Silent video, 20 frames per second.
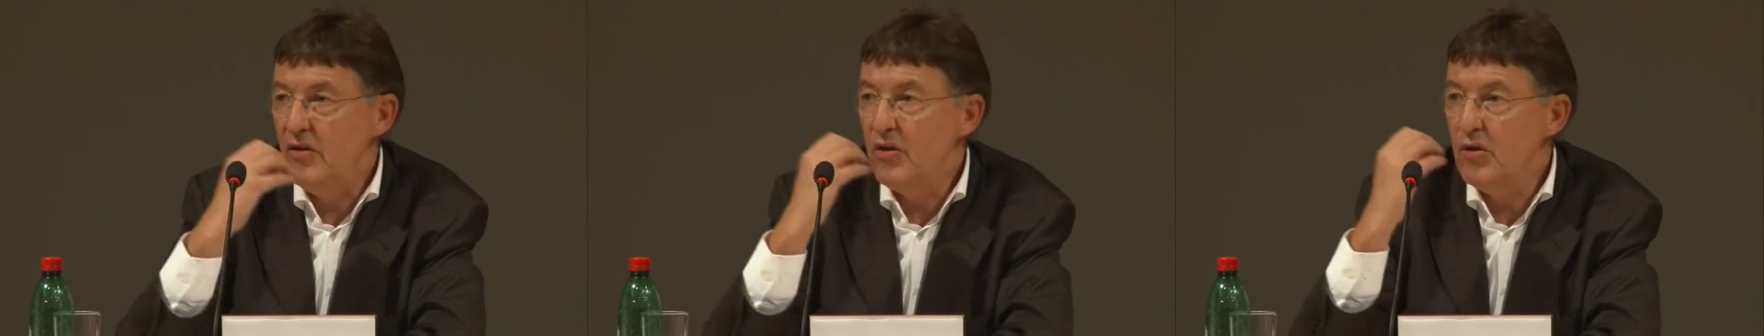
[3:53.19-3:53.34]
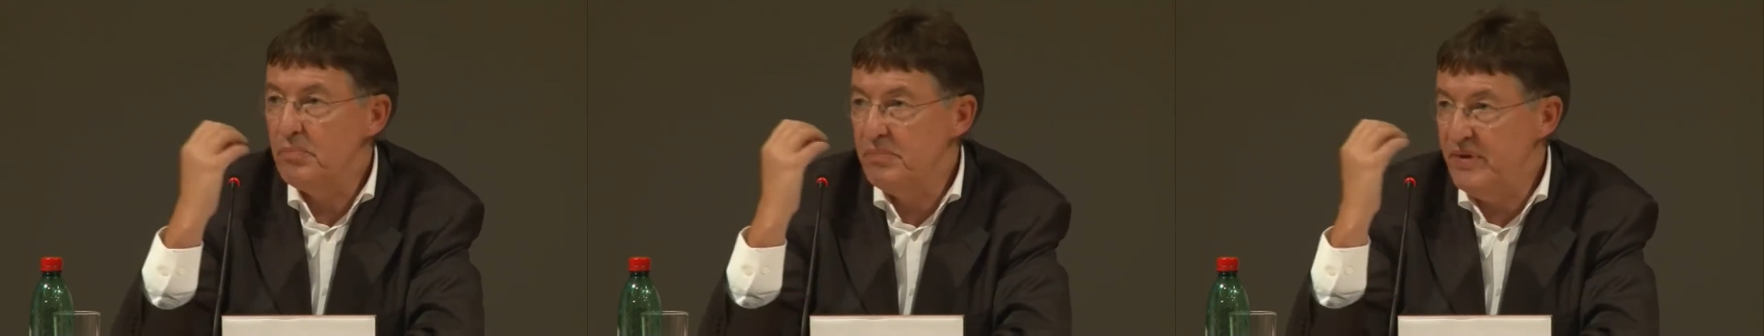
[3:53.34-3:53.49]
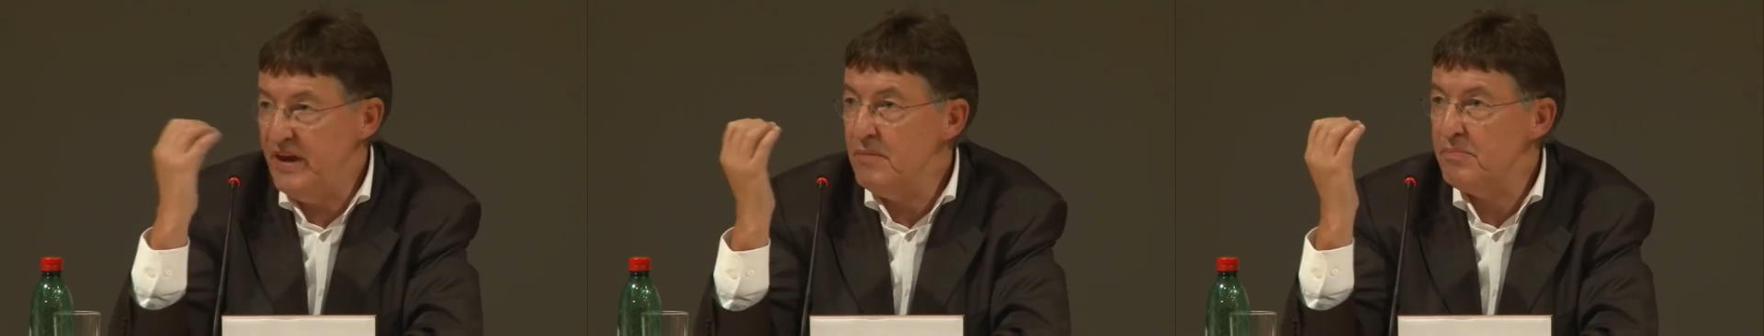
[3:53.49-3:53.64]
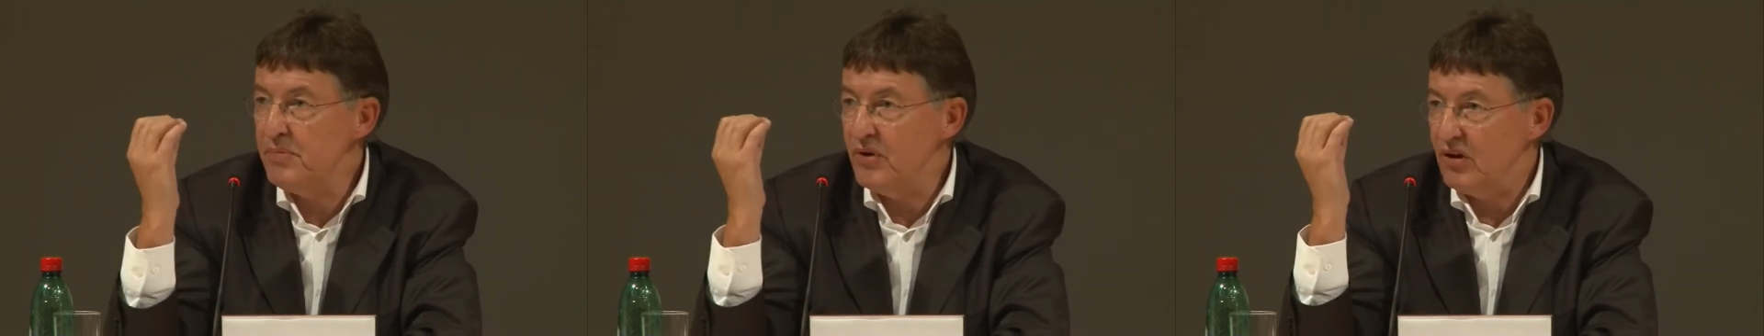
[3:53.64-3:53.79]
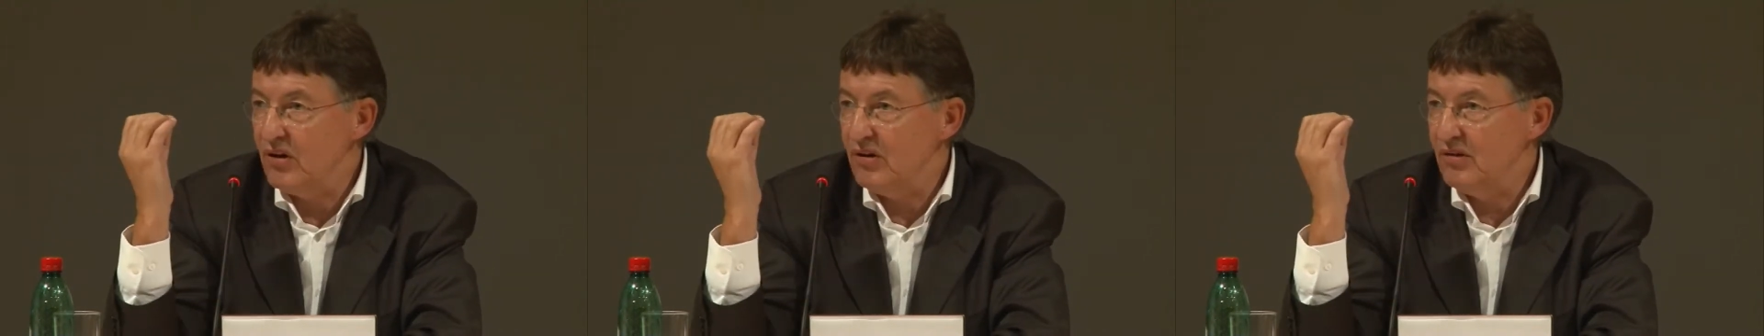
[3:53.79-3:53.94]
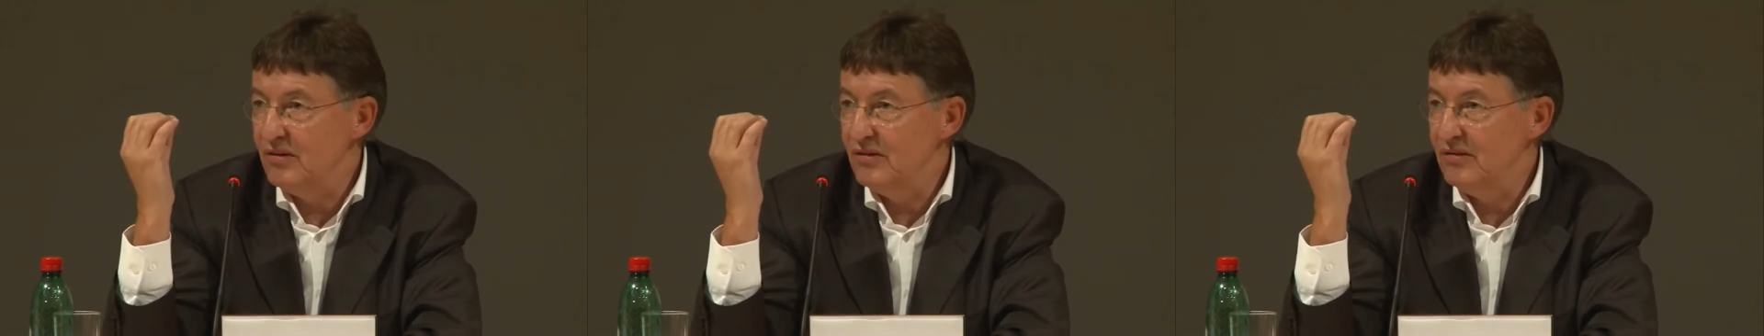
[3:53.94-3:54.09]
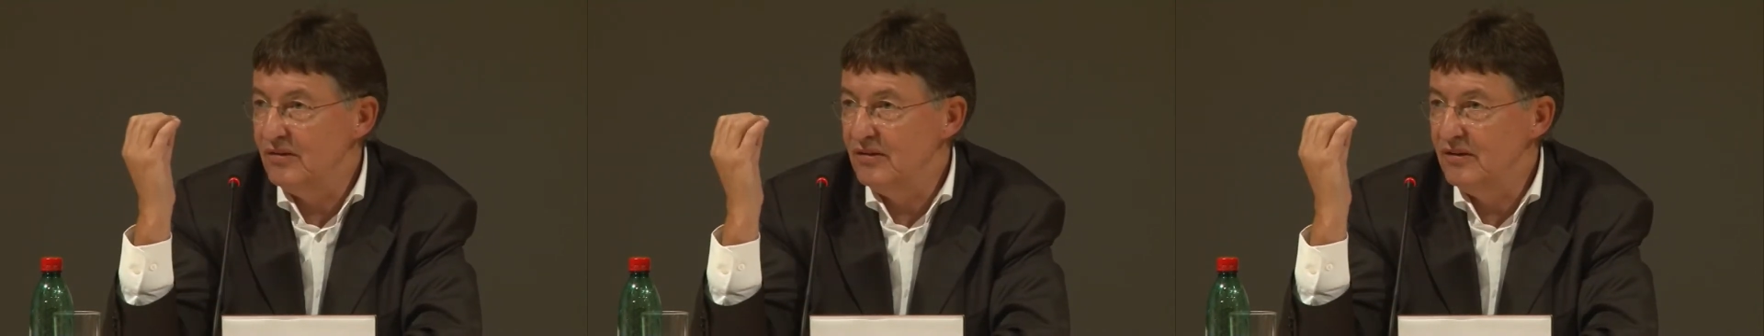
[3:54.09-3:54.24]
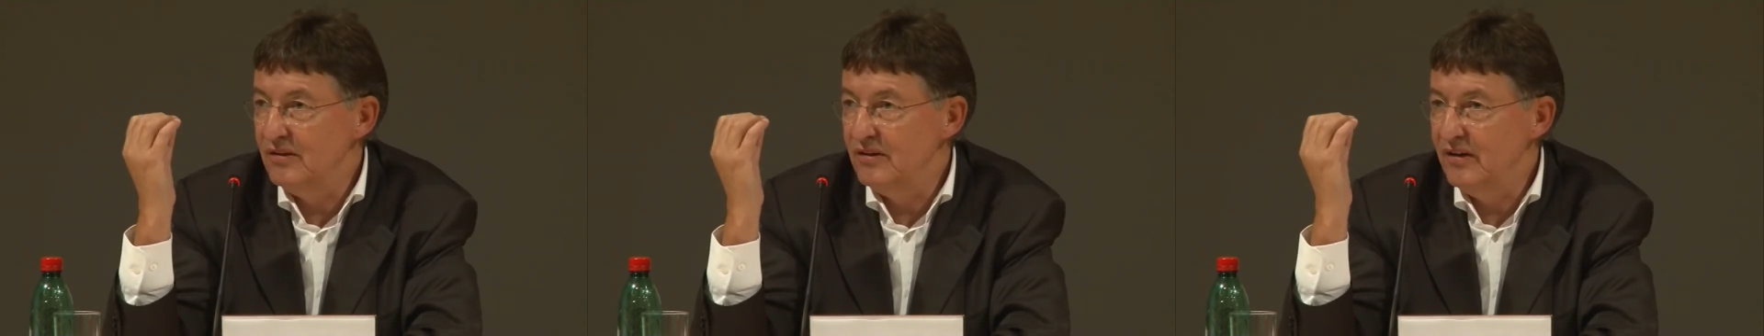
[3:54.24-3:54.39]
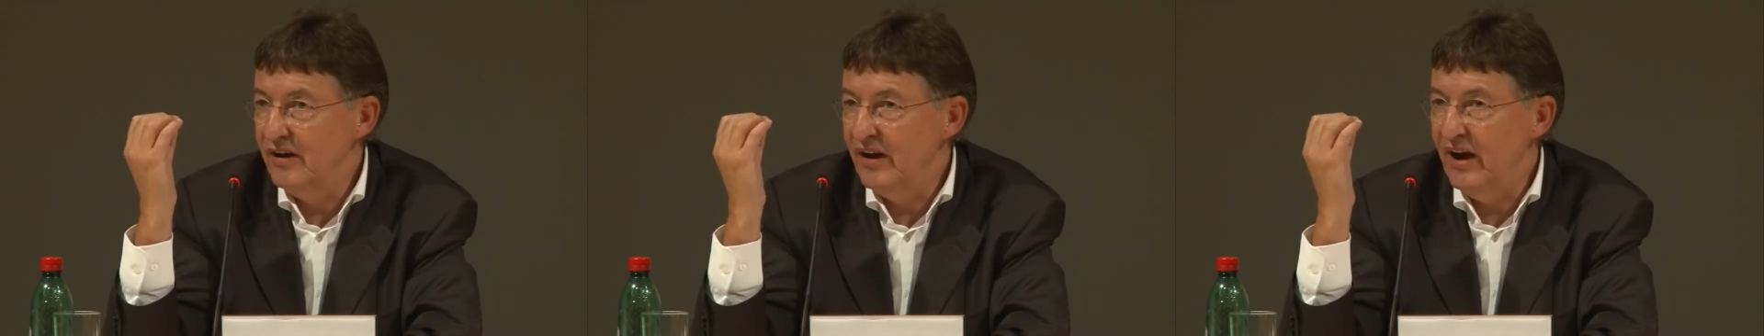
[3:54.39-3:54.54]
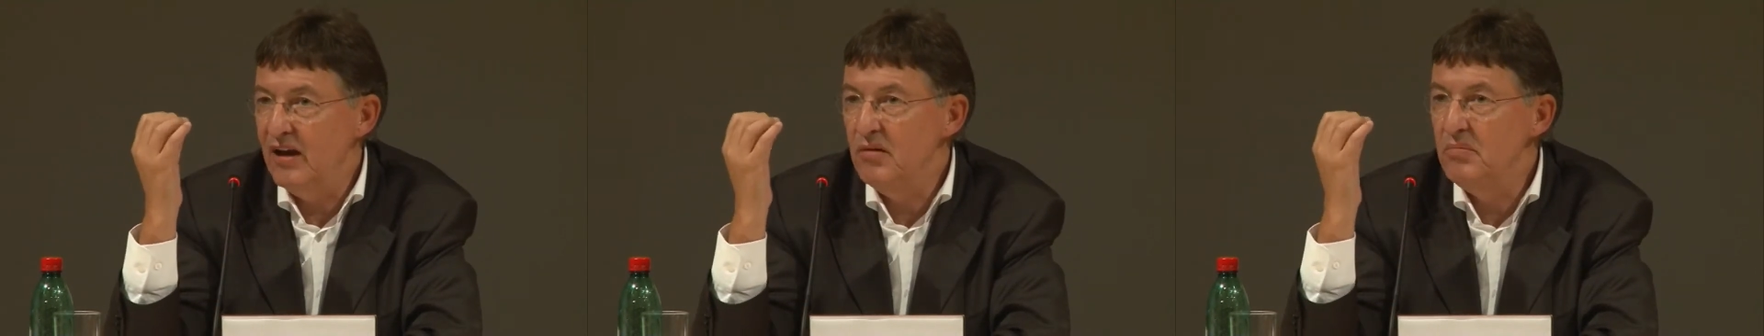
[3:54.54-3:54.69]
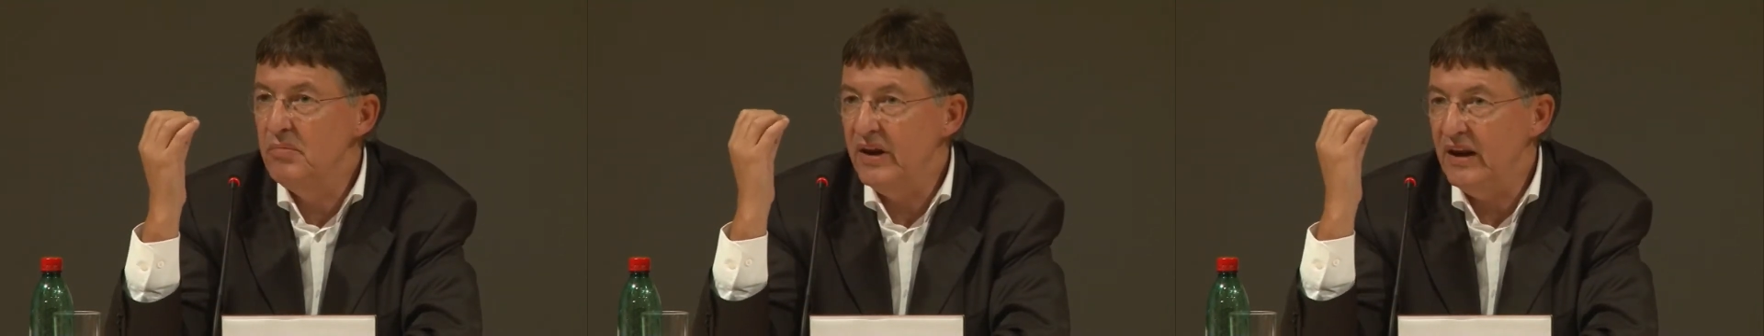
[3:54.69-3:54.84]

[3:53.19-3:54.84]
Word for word: the people in